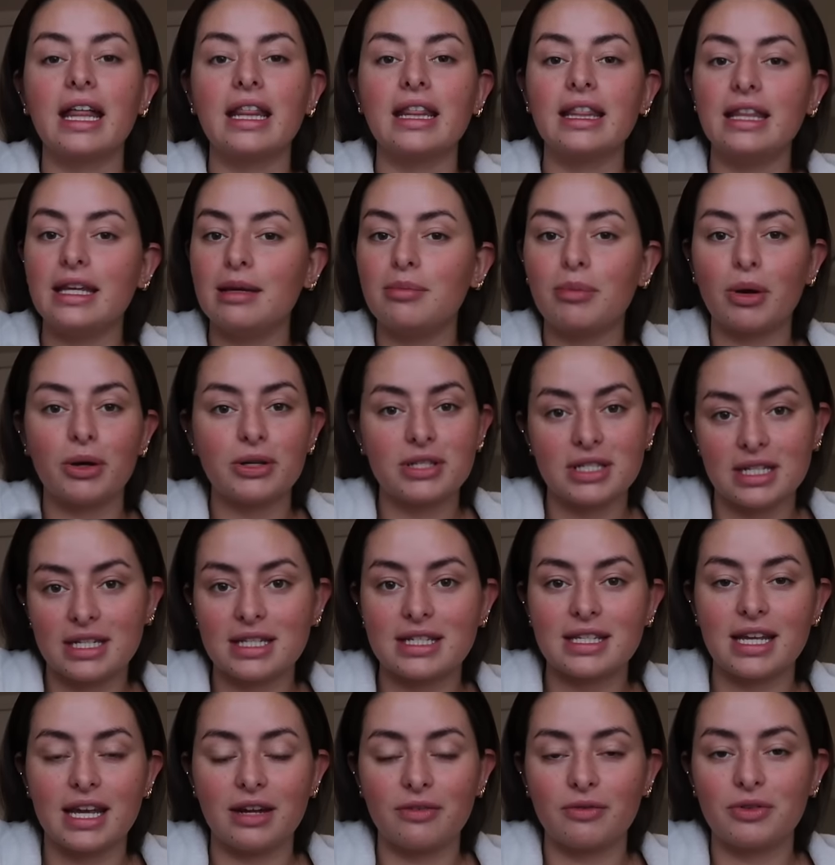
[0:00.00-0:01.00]
the most
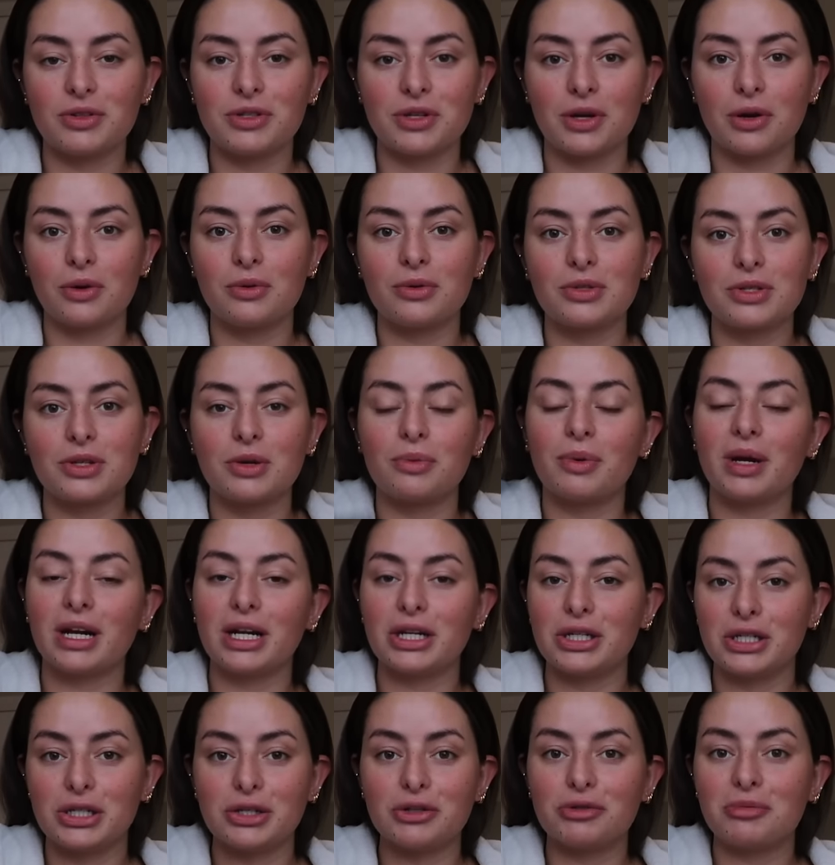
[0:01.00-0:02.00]
insane results so when
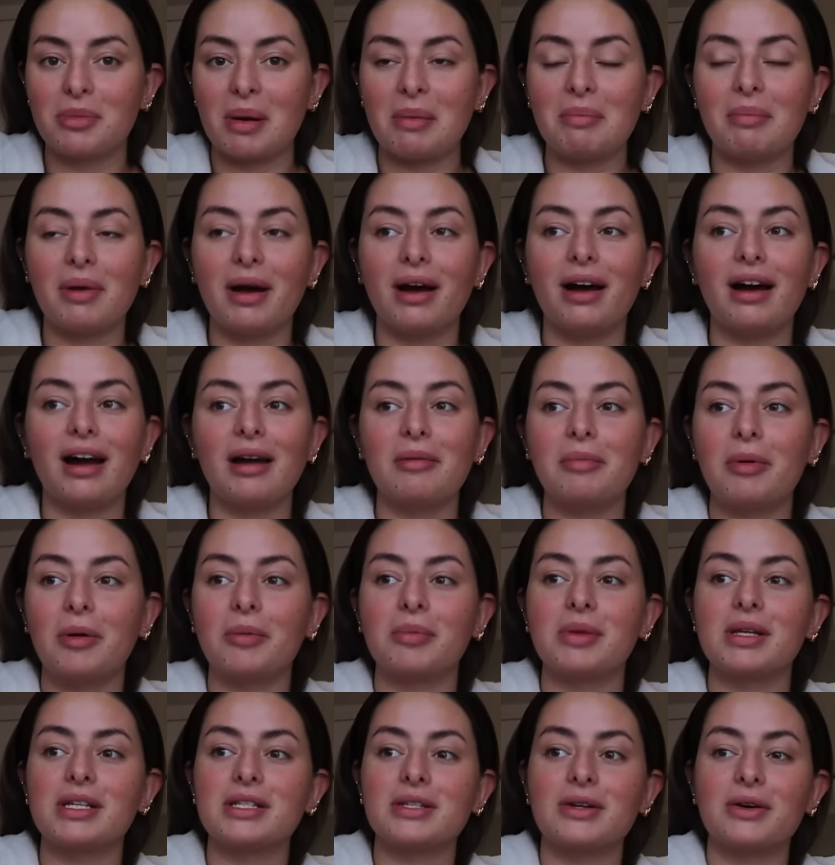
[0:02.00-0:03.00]
I do remember I
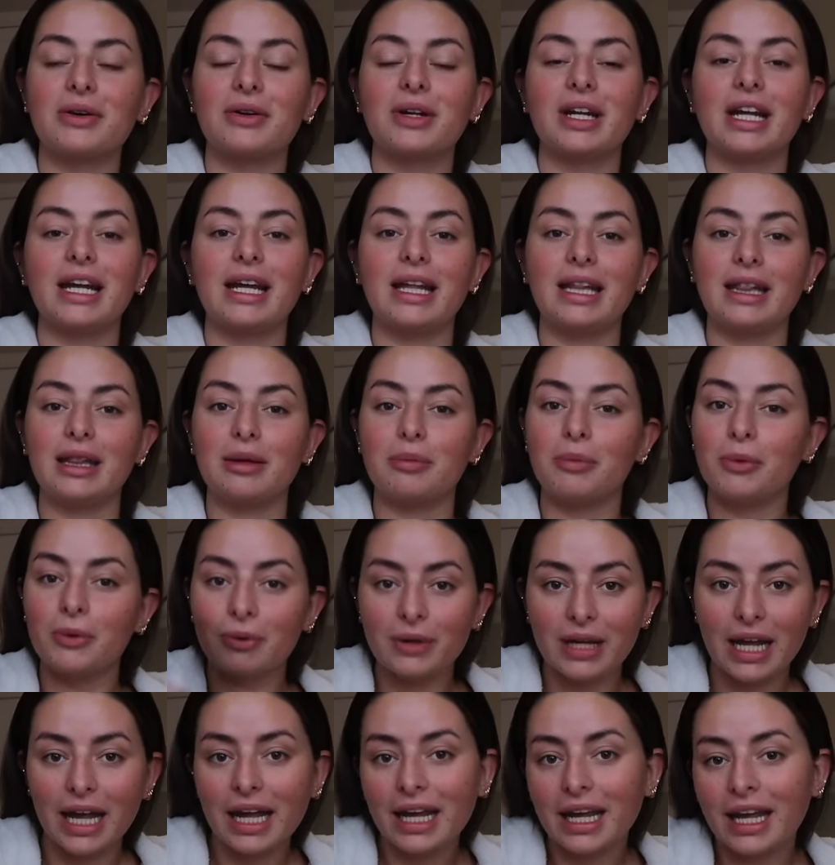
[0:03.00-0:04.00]
pop this on in the
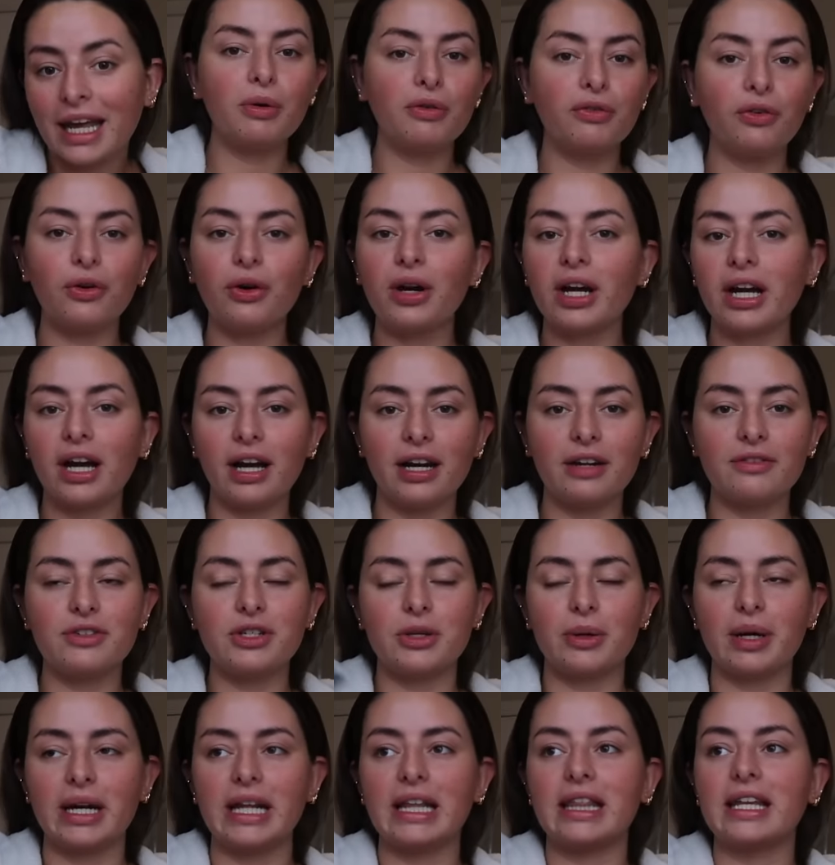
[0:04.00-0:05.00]
morning before I kind of
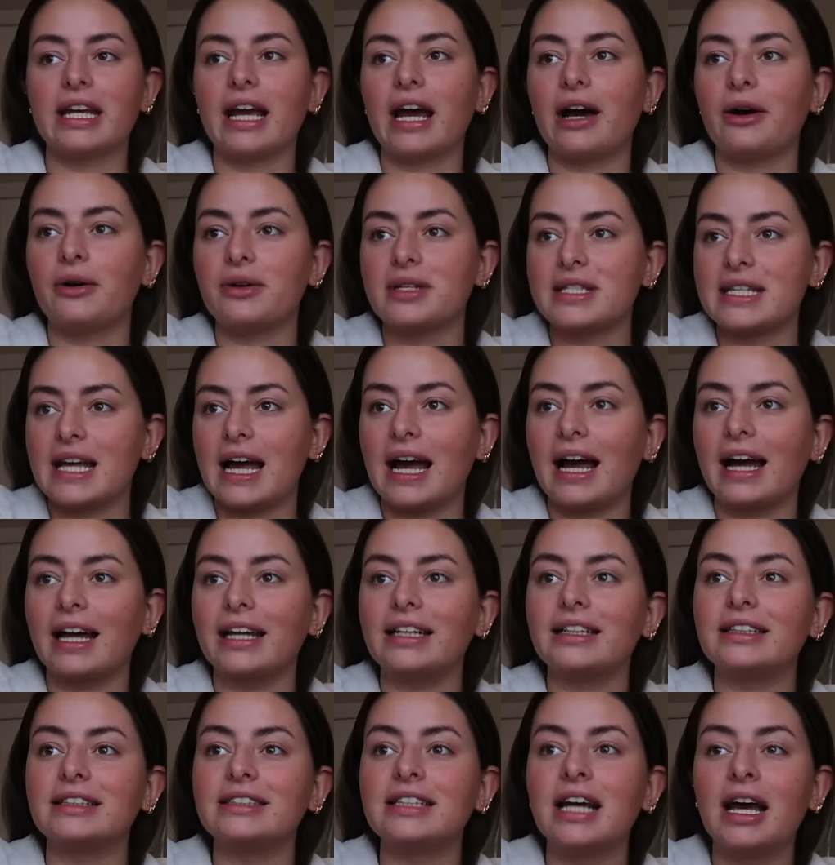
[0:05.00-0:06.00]
do anything else
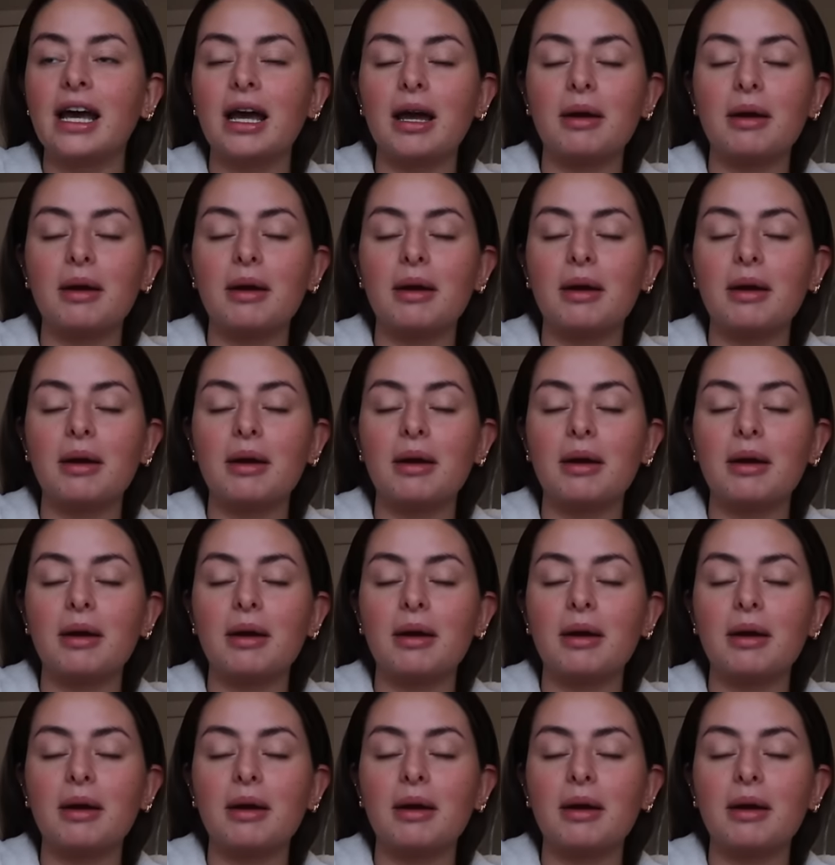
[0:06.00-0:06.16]
and